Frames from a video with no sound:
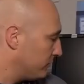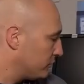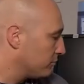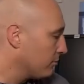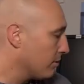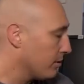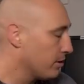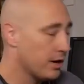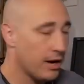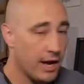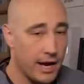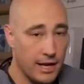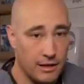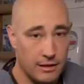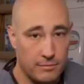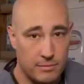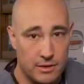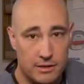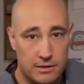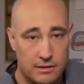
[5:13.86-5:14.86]
swollen
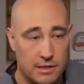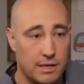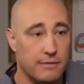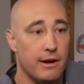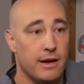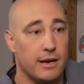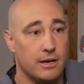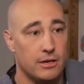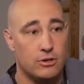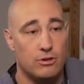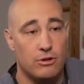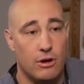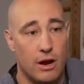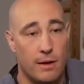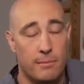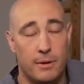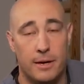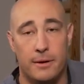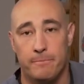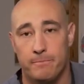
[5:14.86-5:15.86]
eyelid because they've had a
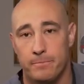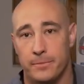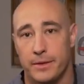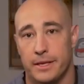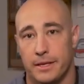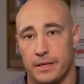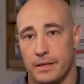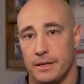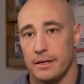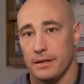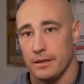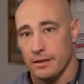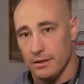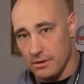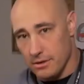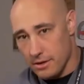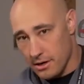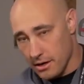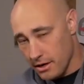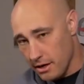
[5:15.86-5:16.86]
trauma,
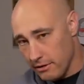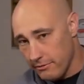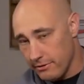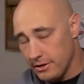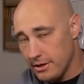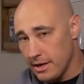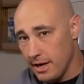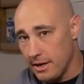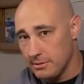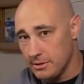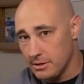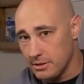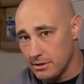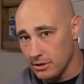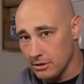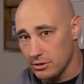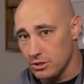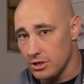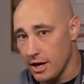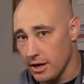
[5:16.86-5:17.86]
you can oftentimes
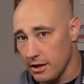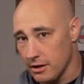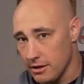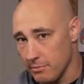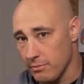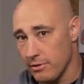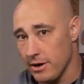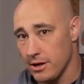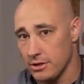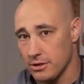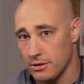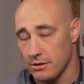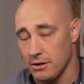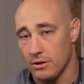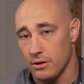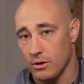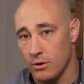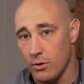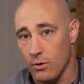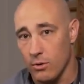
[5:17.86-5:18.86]
still check the pressure
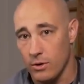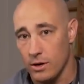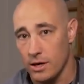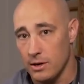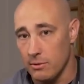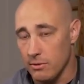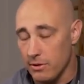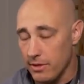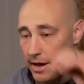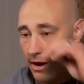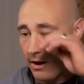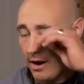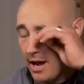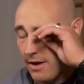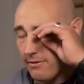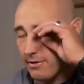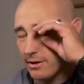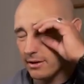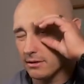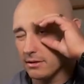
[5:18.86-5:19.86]
on the cornea without
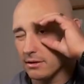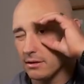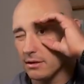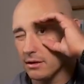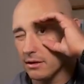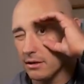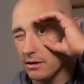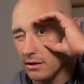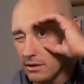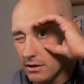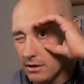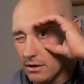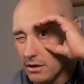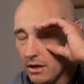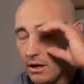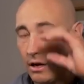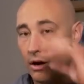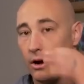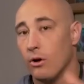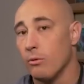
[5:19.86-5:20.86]
having to
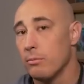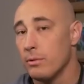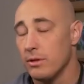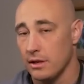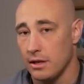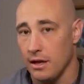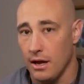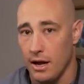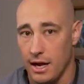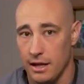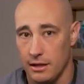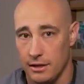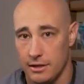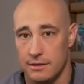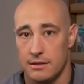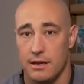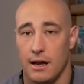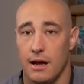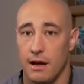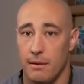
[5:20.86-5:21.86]
open the
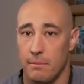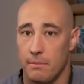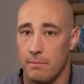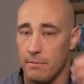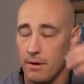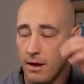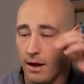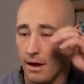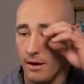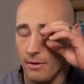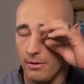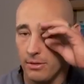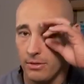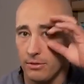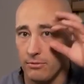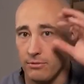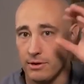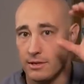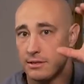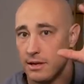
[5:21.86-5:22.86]
eyelids up.
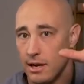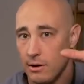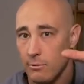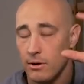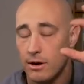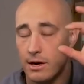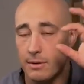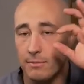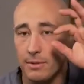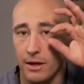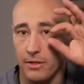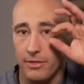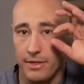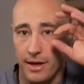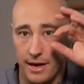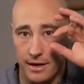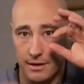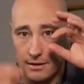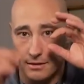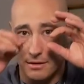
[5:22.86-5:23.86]
The reason I worry about
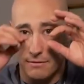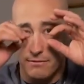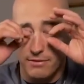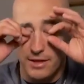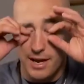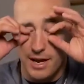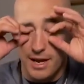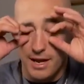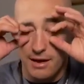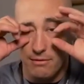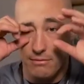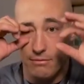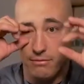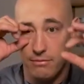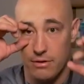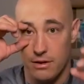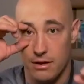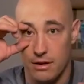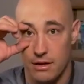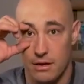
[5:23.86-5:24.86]
that is if they
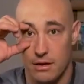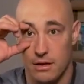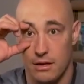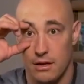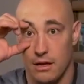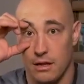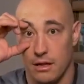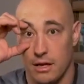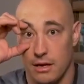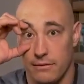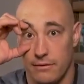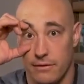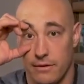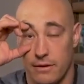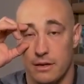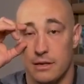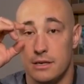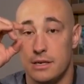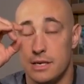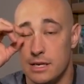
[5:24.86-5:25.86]
have a lot of
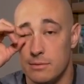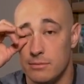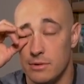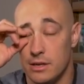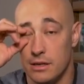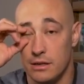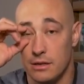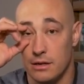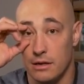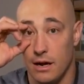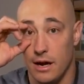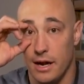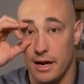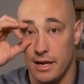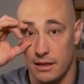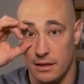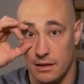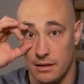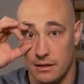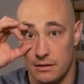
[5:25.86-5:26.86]
edema in their
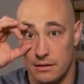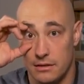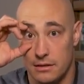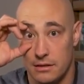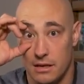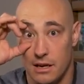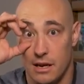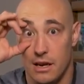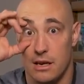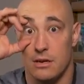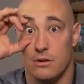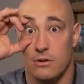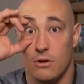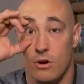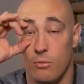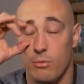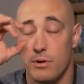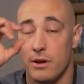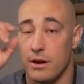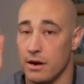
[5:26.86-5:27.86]
eyelids and you
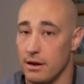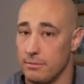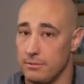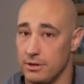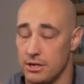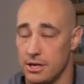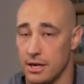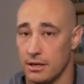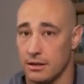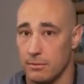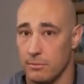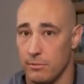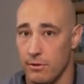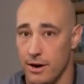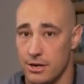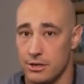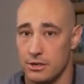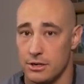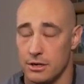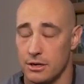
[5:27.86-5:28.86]
open it up to check the
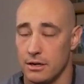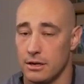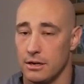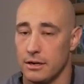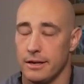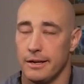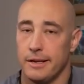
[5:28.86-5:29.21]
pressure,